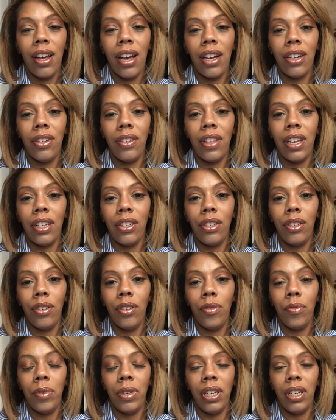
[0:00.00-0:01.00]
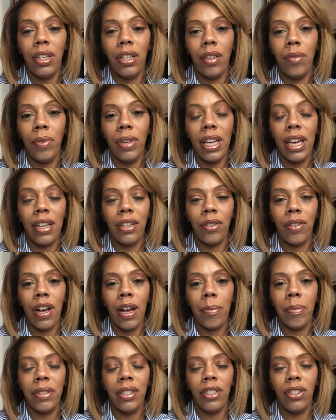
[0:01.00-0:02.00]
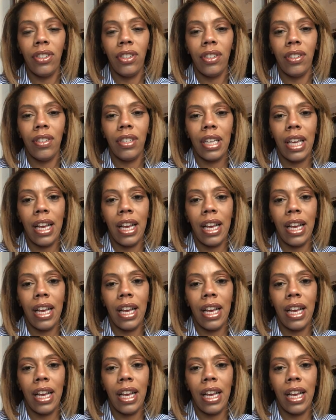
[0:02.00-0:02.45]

I do that too. We handle oppositions,